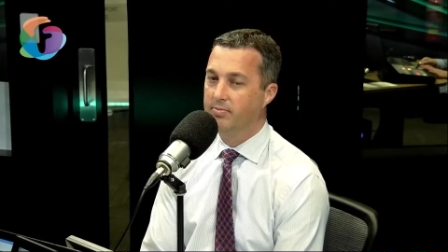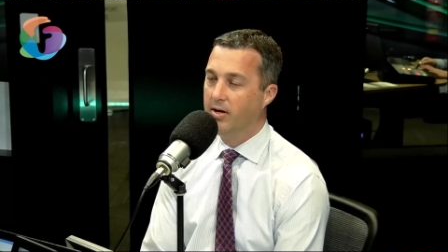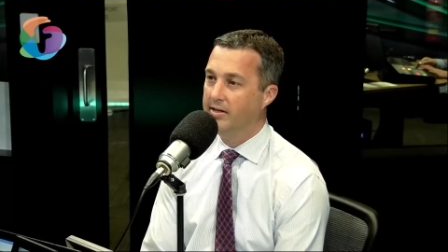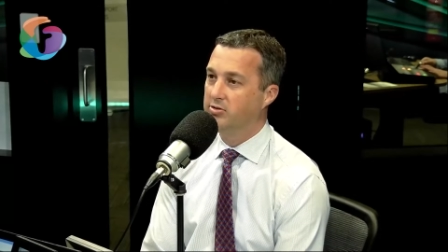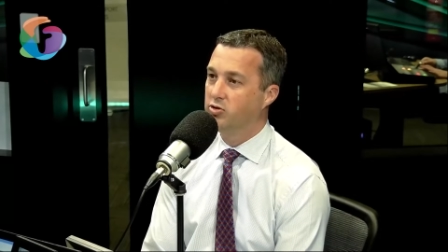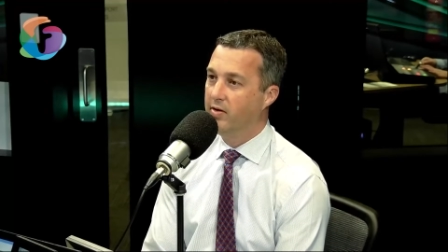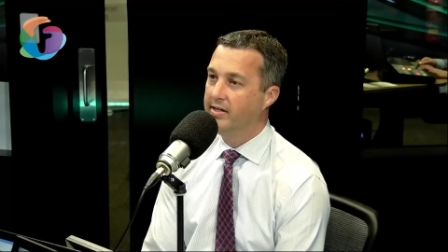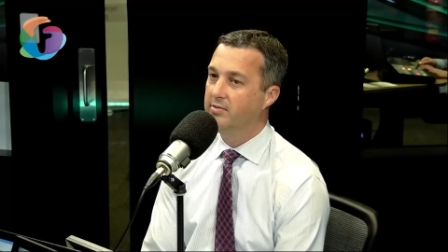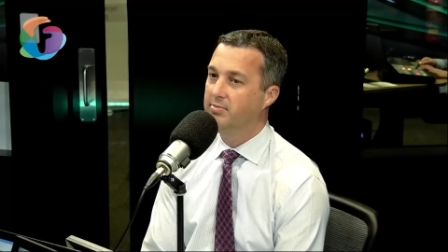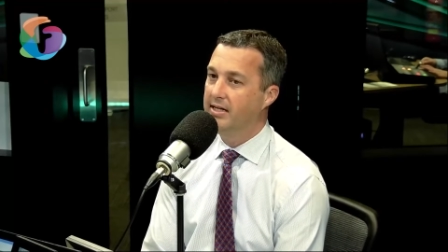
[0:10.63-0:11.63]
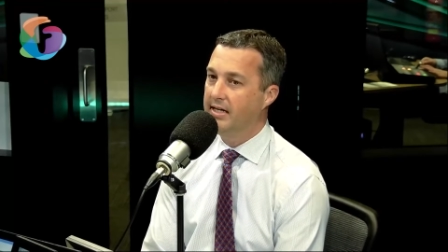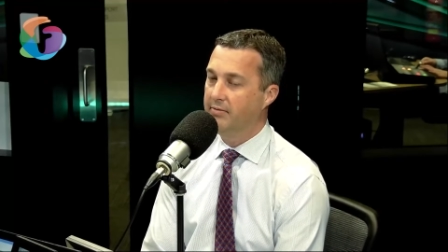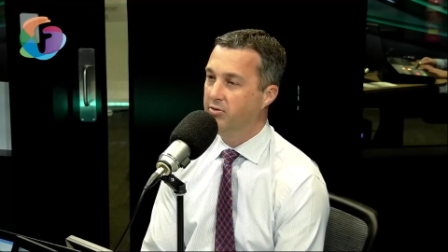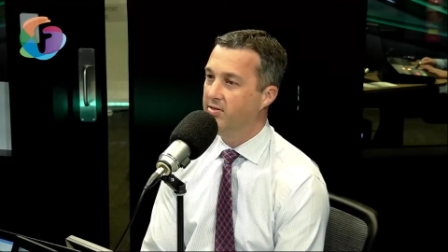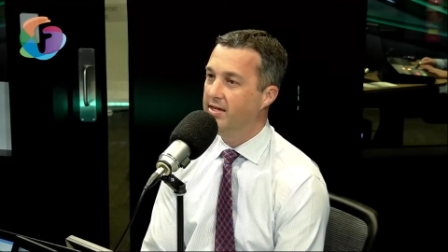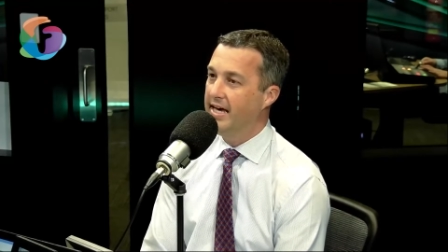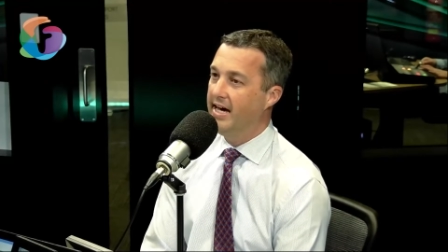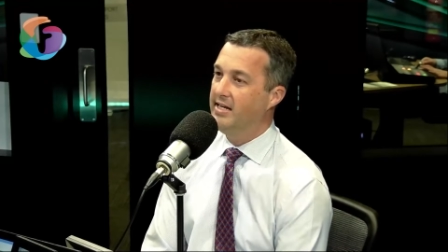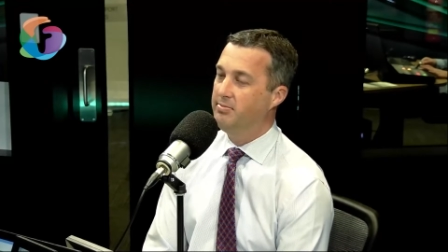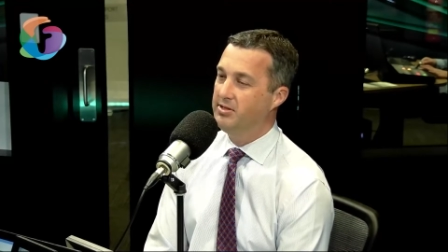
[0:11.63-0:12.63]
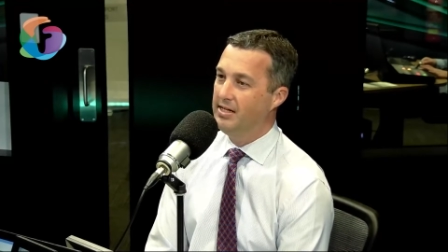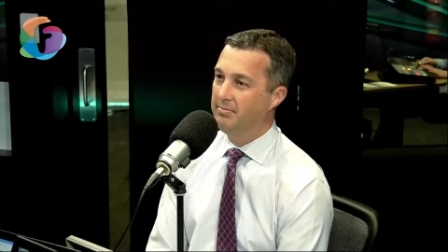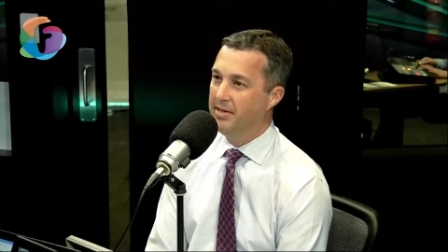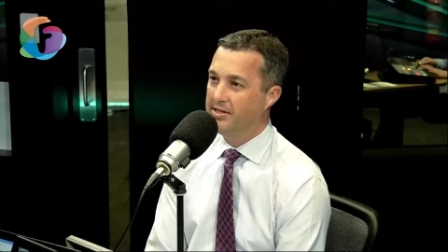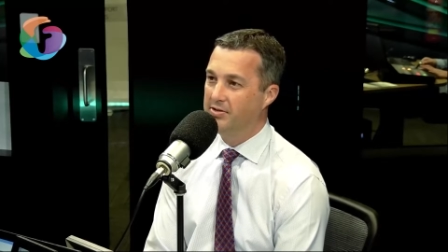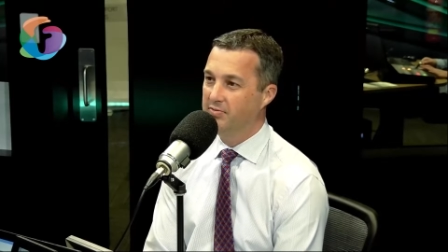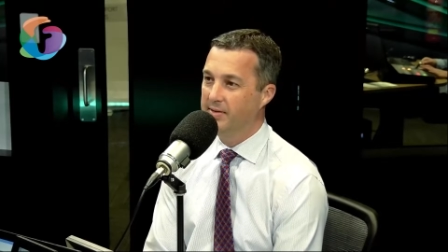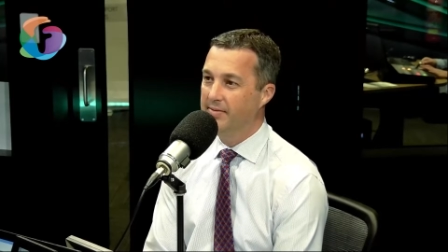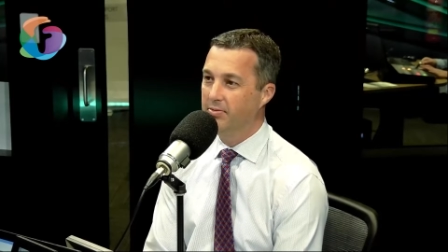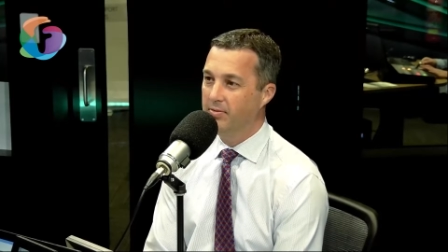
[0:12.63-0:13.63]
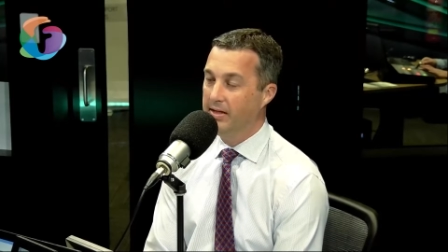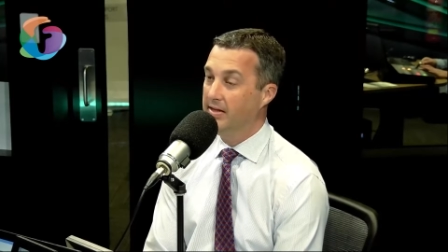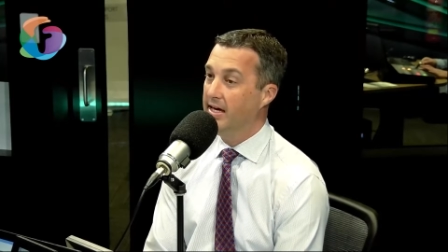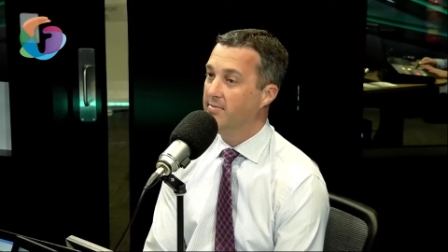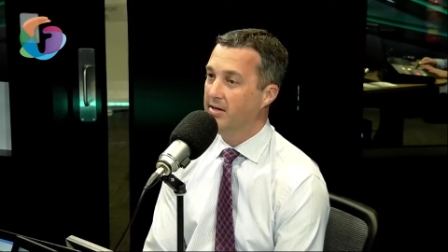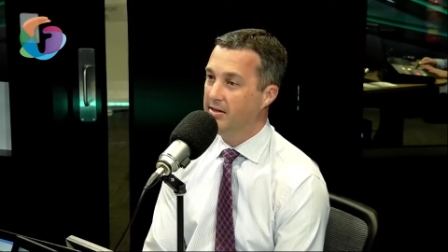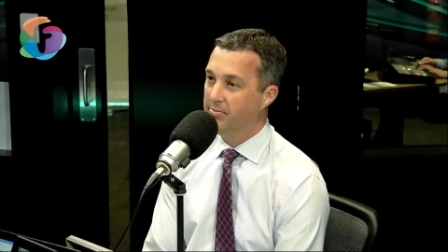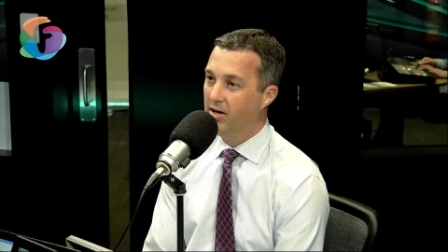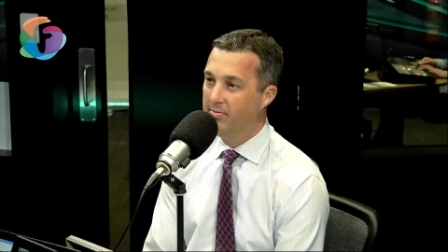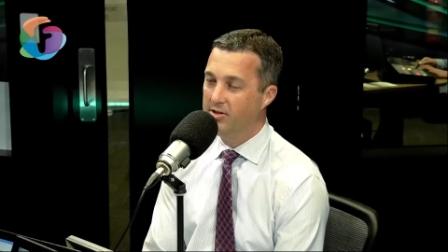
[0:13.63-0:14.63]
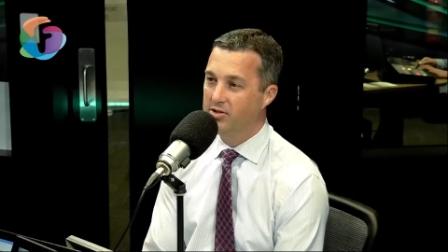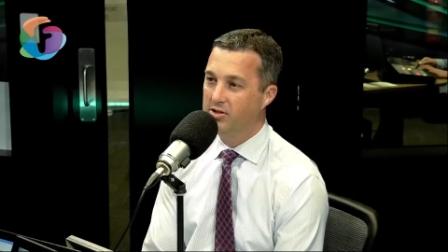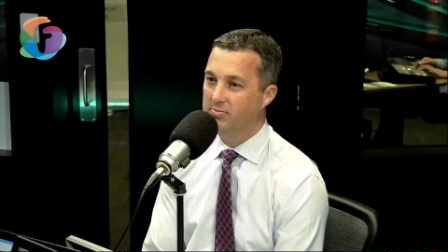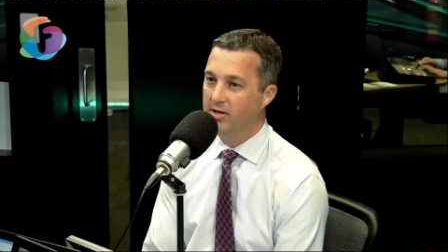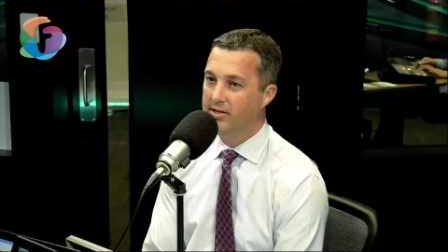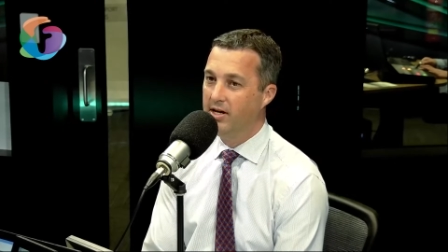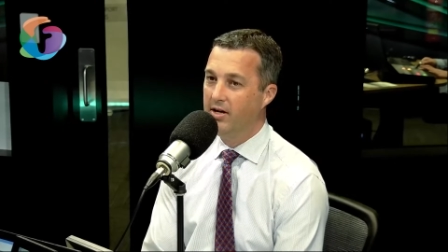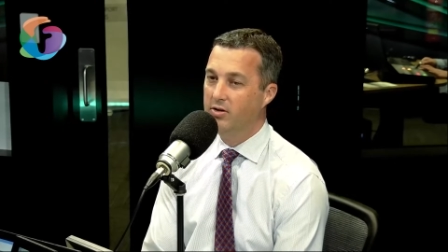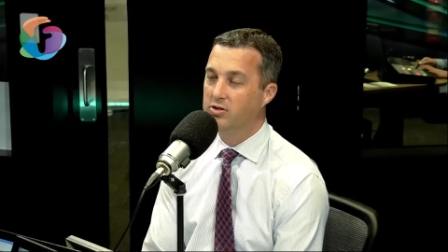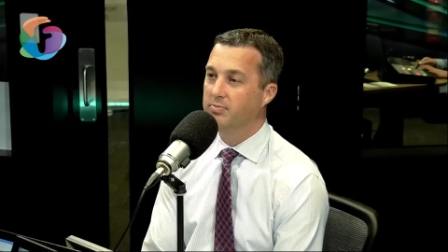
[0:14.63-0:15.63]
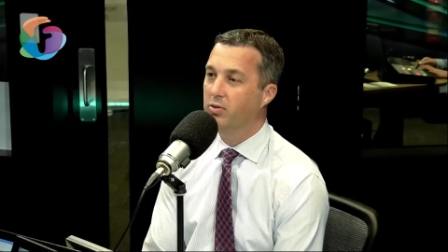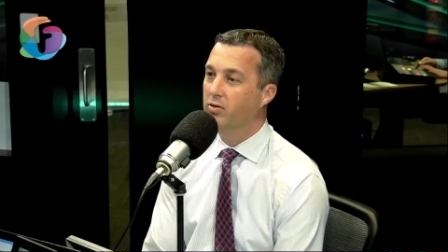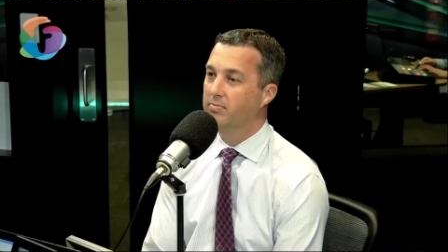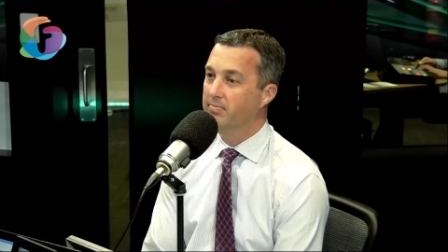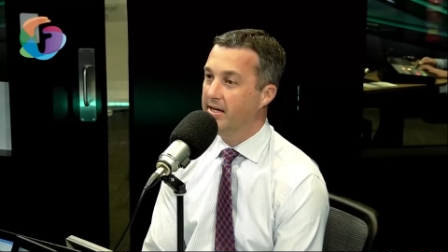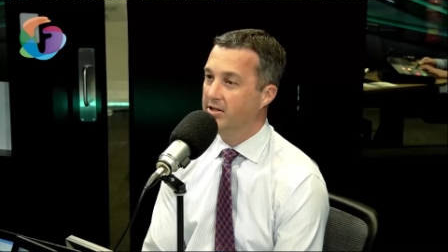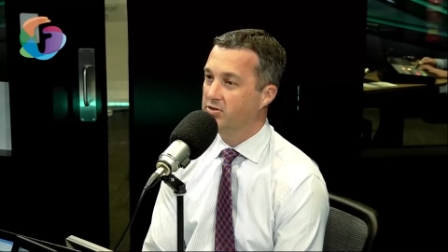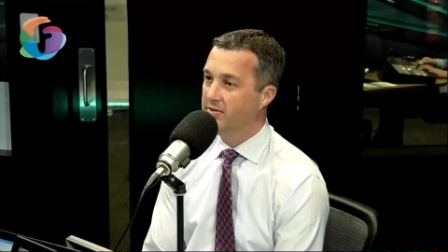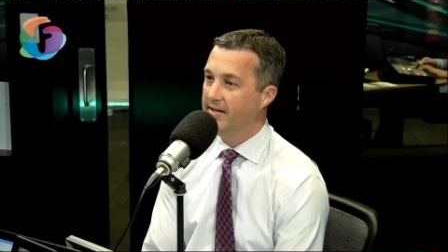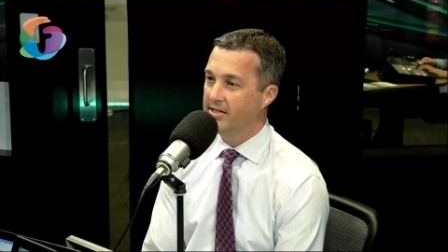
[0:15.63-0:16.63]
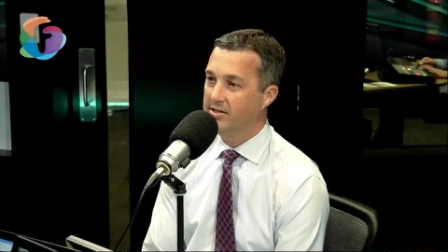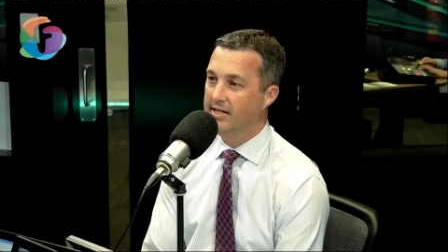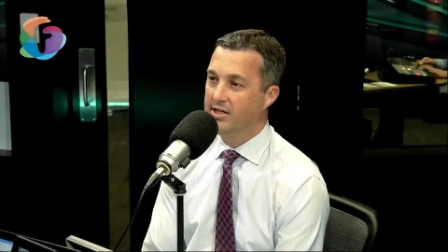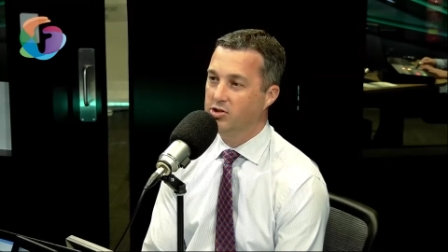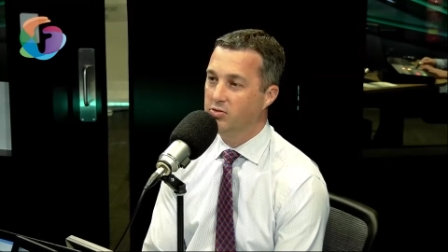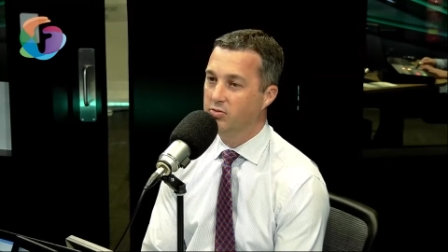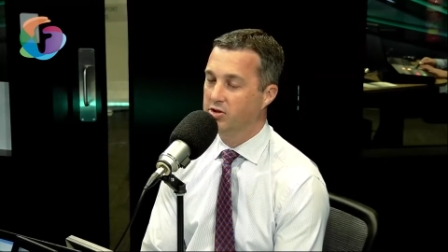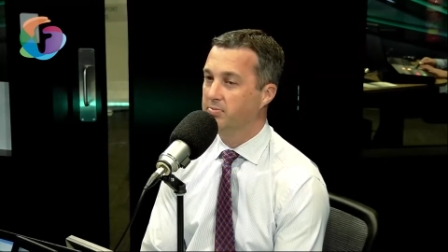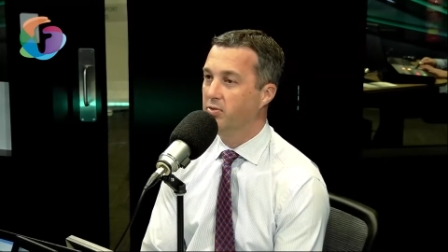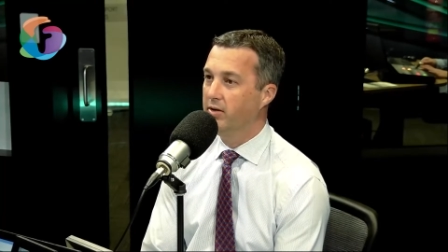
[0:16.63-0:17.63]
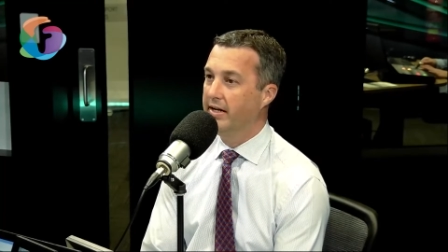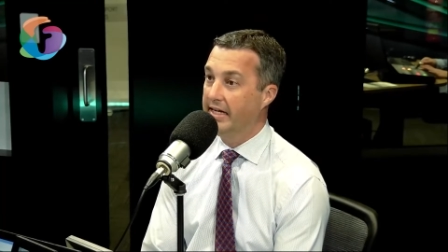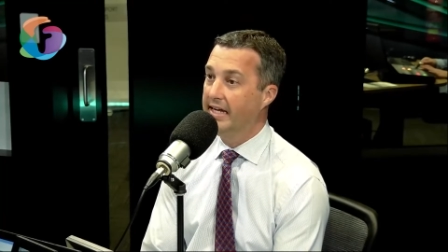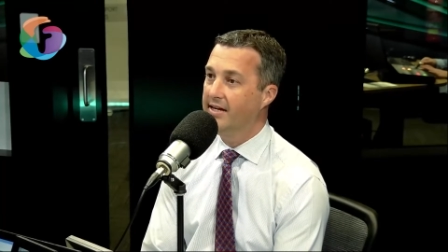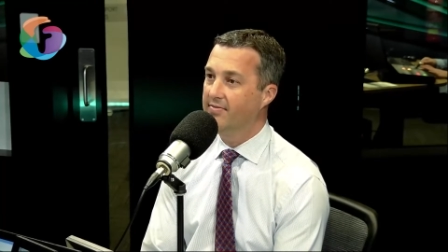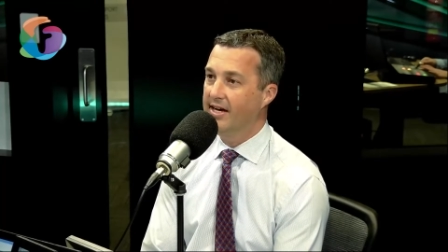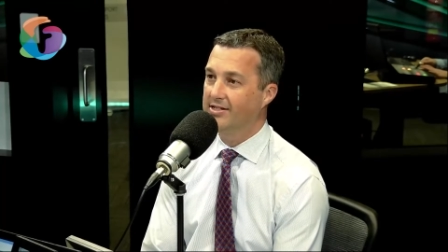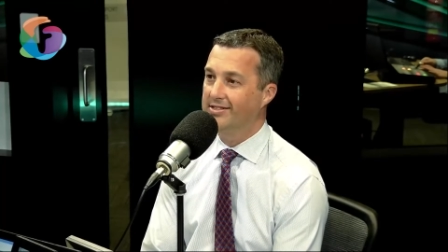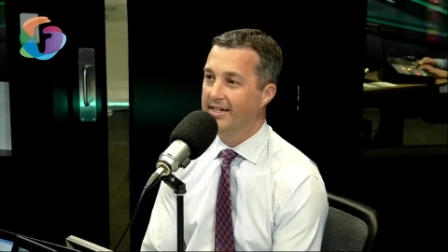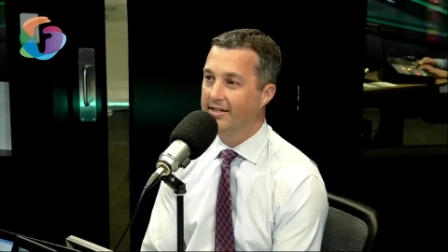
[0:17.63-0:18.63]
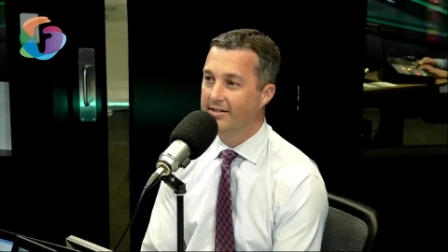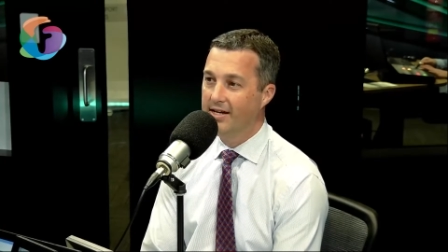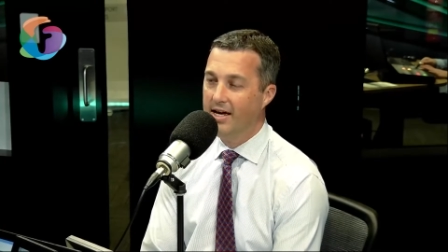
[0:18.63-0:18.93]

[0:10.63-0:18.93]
by trying to be with the 80% plus of people in them in the Prime Minister's mind who support mandatory vaccination or support getting vaccinated.